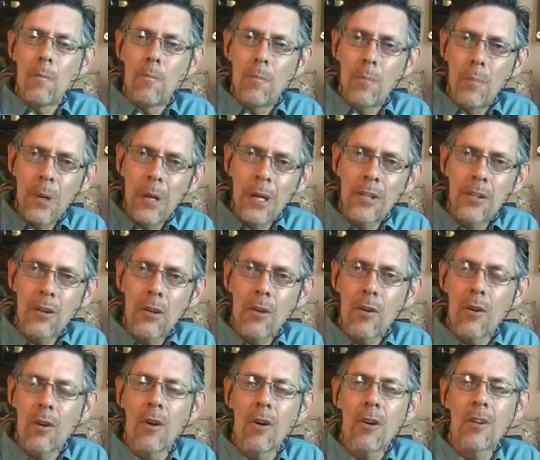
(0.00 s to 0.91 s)
peace on
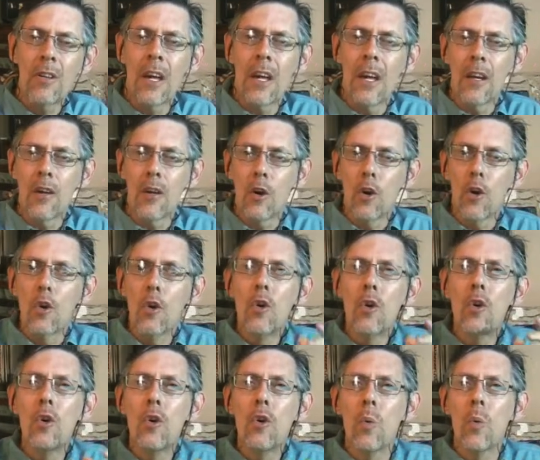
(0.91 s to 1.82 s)
earth and
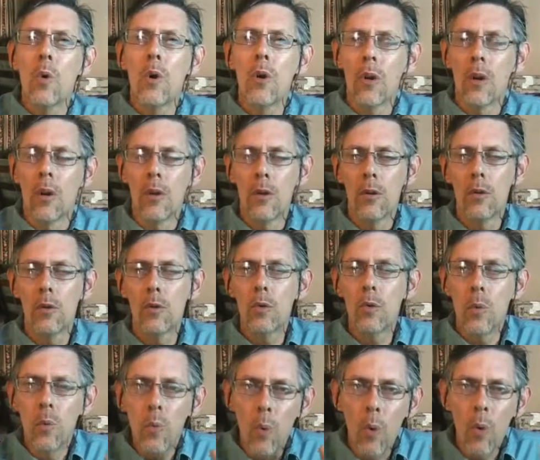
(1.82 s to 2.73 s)
goodwill
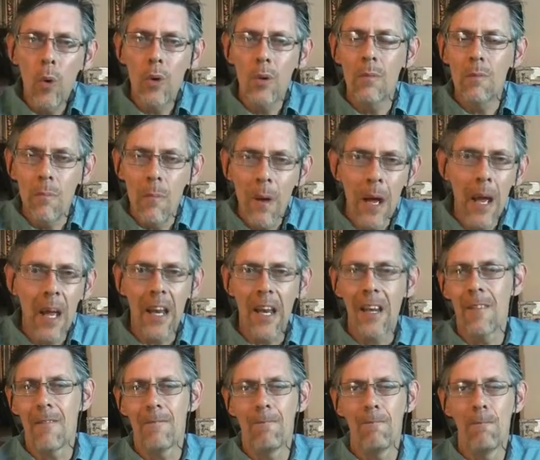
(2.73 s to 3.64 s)
toward man.
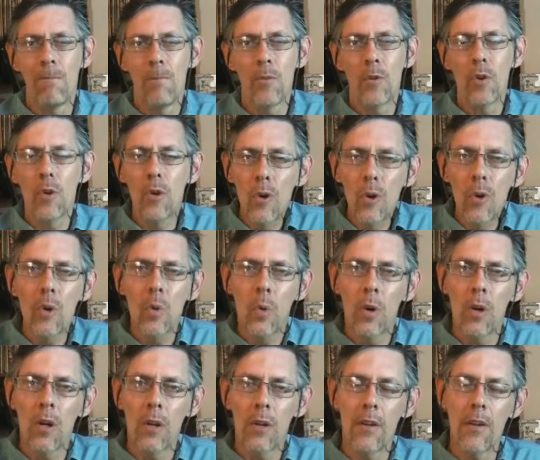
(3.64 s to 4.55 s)

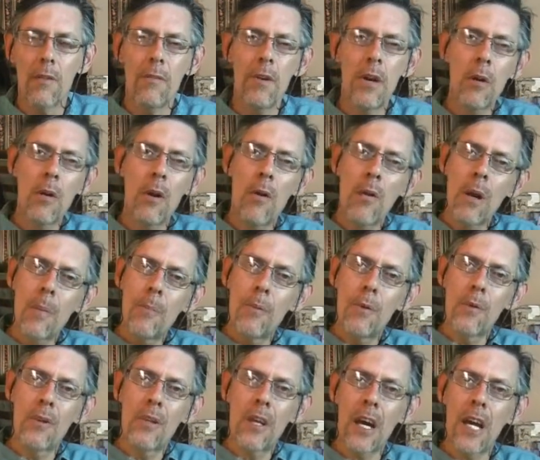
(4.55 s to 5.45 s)
Goodwill, the very
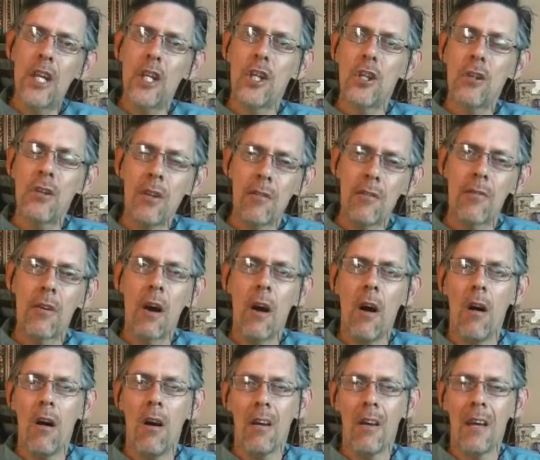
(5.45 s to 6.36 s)
reputation of
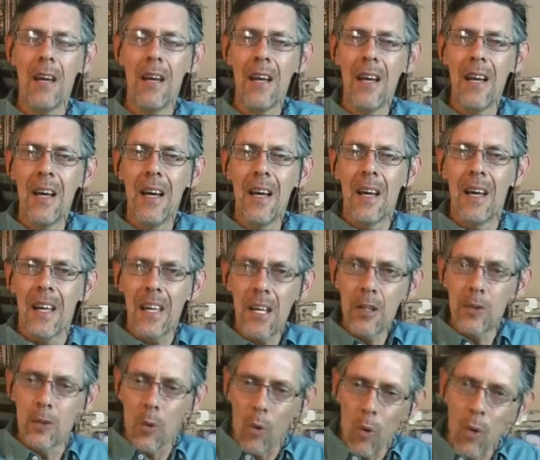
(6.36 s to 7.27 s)
God,
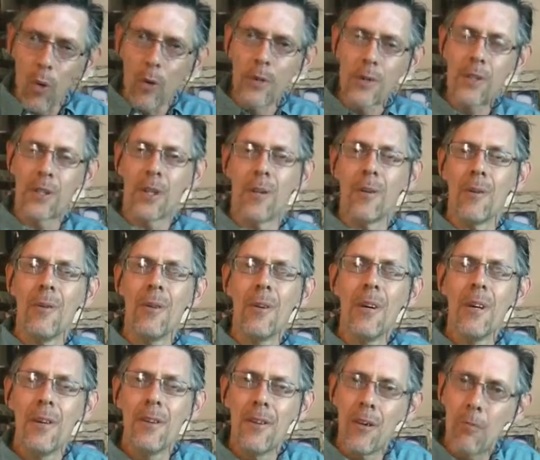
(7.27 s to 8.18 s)
is also
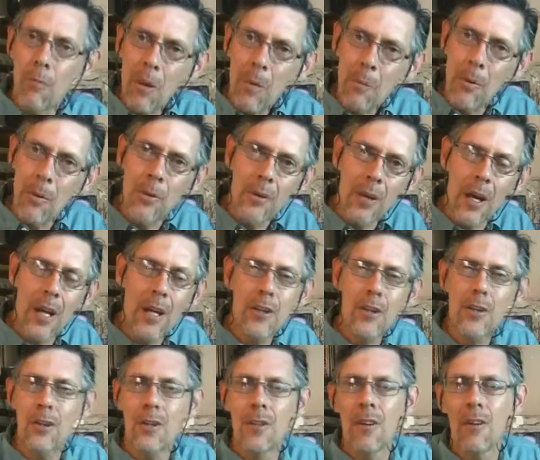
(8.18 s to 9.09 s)
the
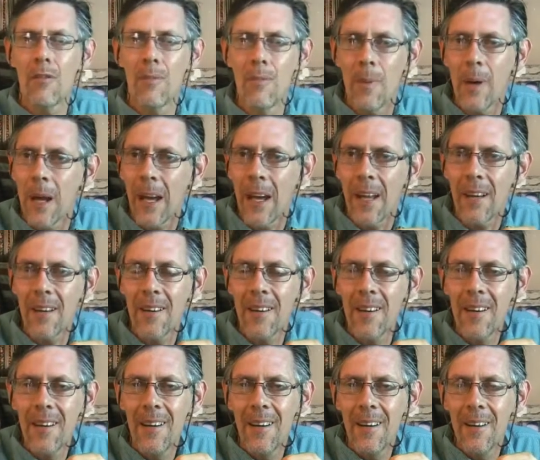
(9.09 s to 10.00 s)
reputation of man.
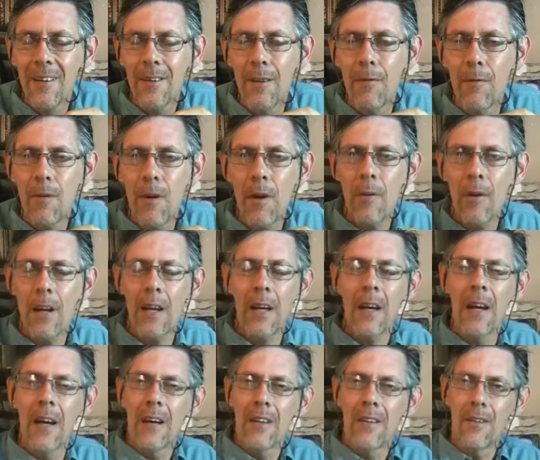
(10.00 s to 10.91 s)
The very,
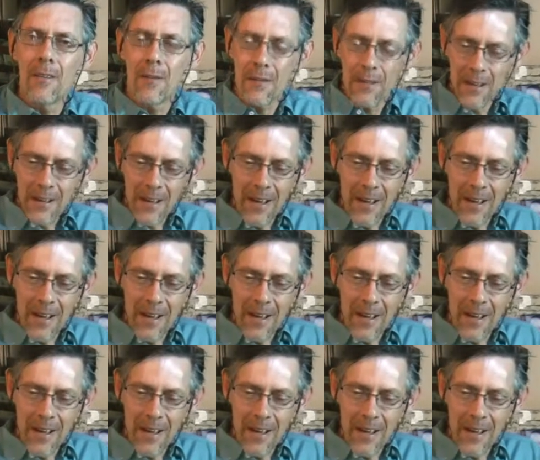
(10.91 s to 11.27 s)
the, the,